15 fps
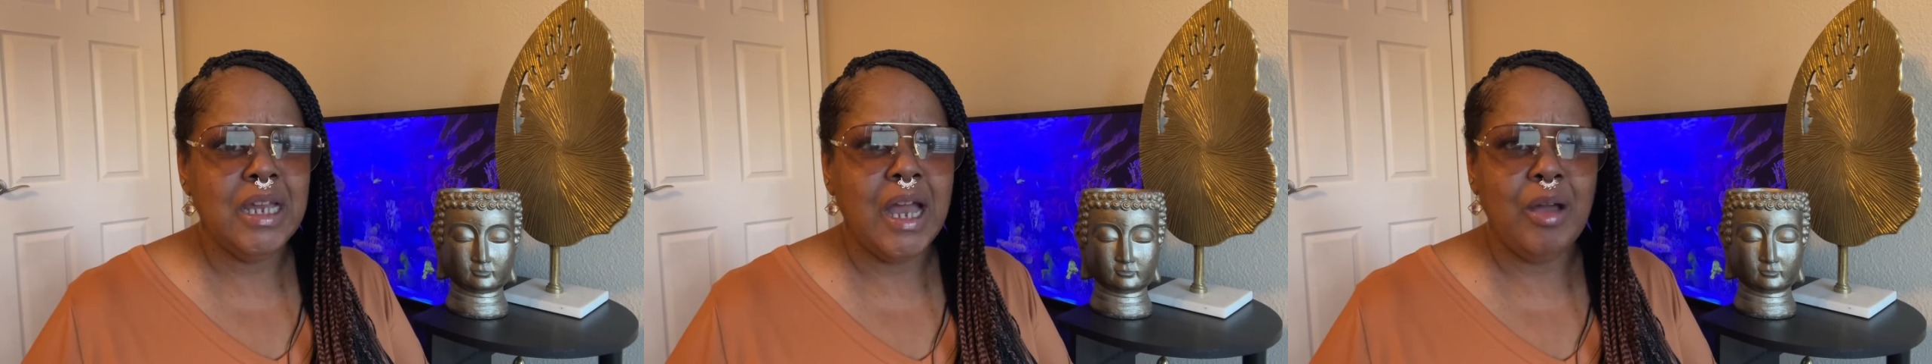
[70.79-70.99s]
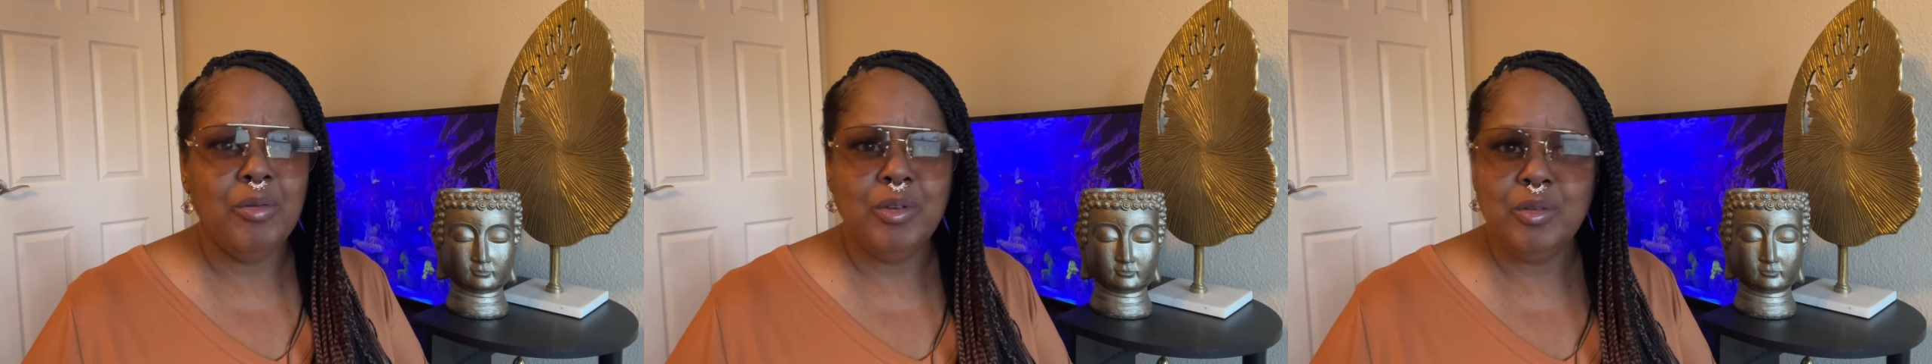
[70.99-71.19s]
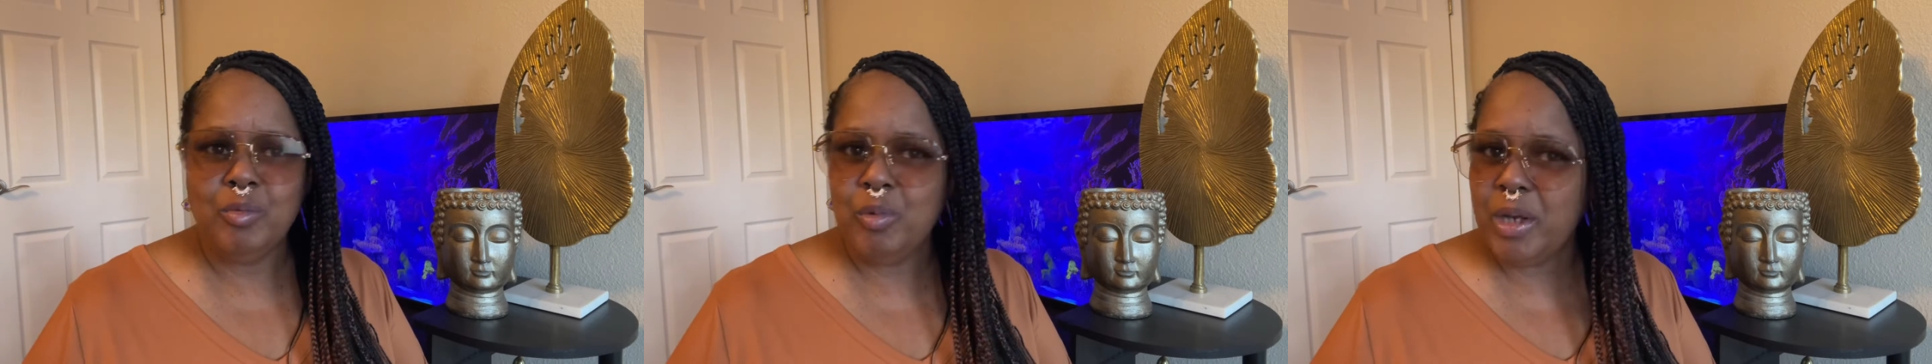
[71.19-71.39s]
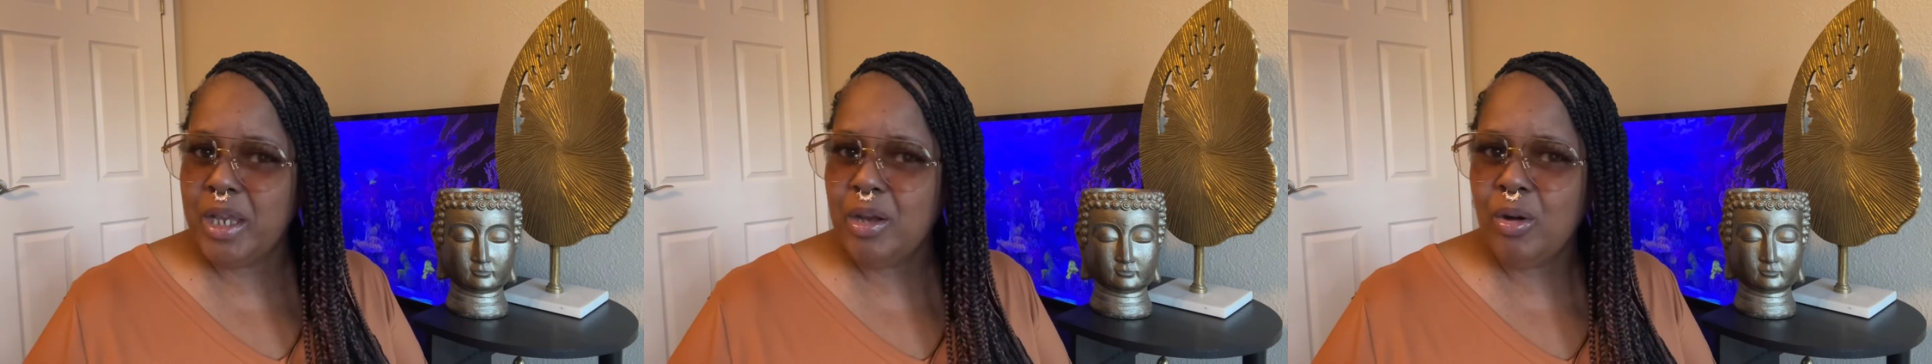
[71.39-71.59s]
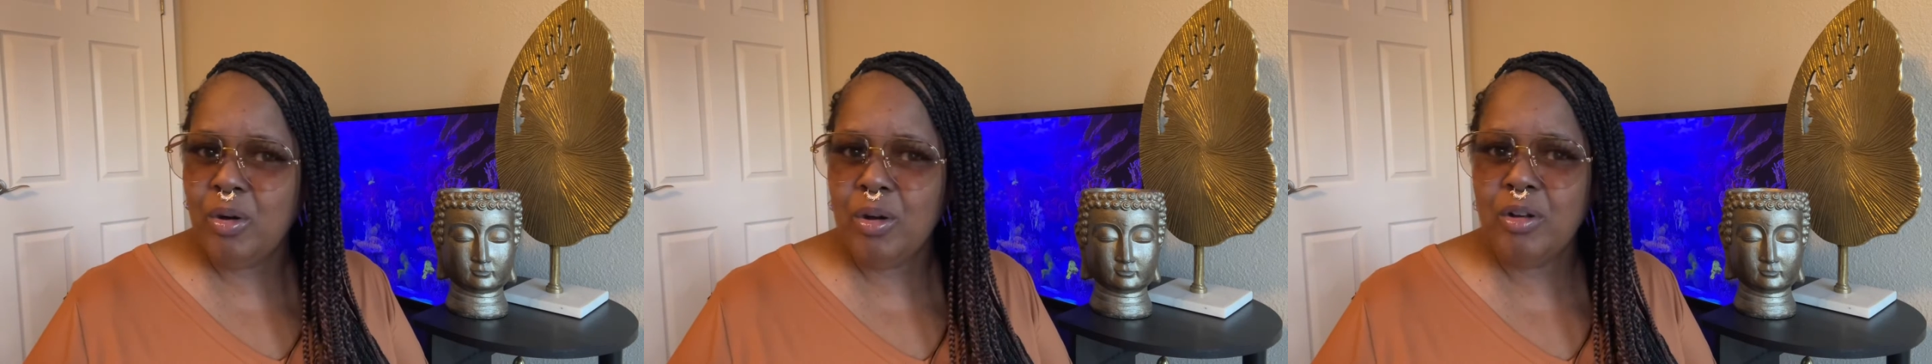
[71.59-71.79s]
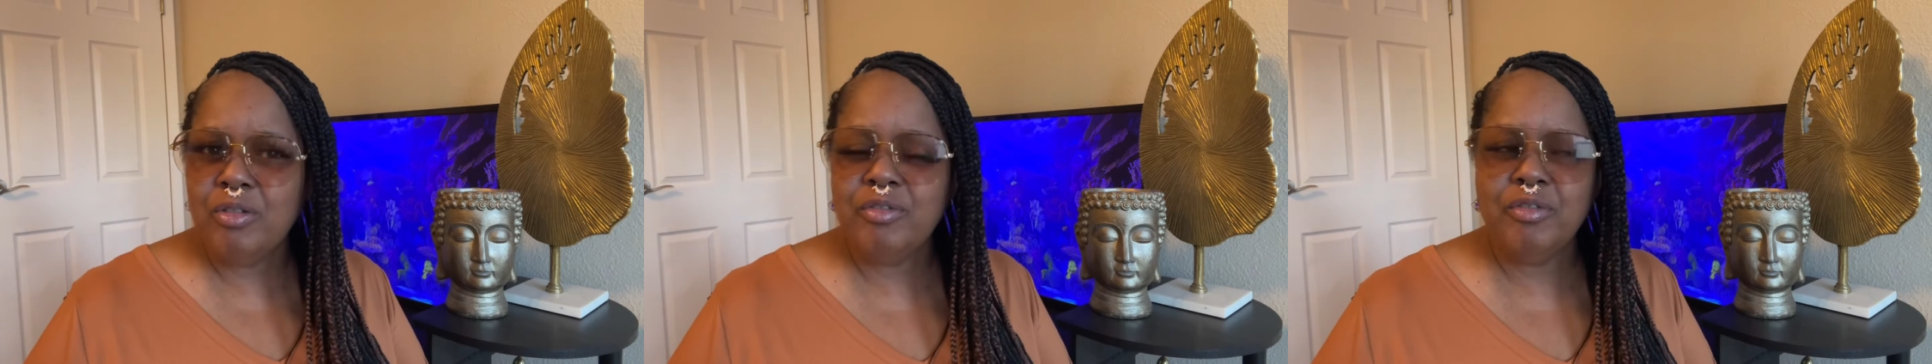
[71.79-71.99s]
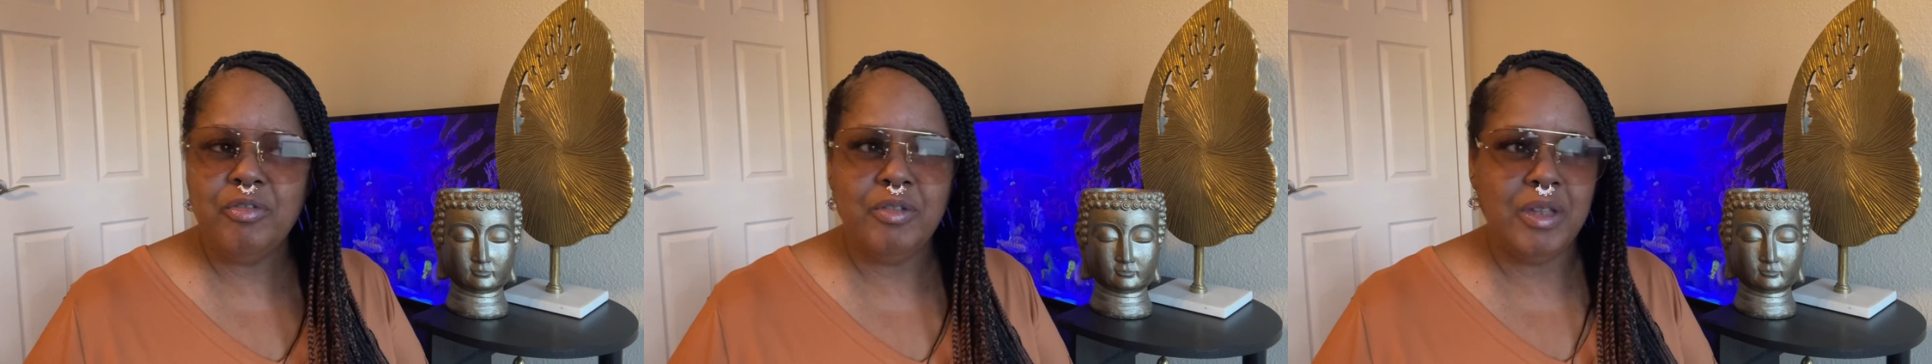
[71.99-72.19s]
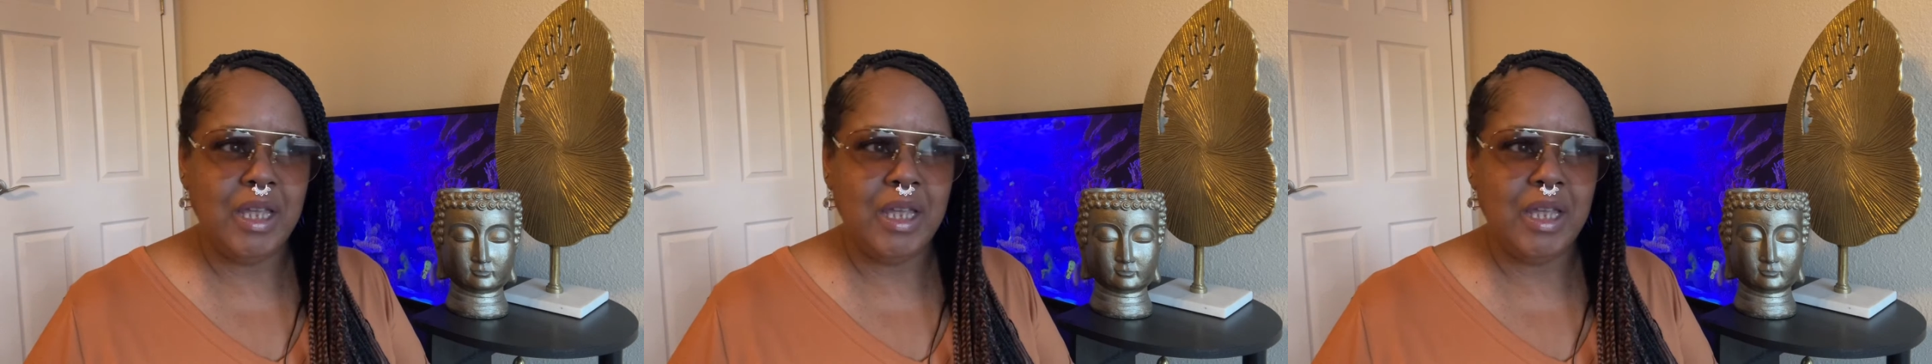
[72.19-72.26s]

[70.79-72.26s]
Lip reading: I was way off,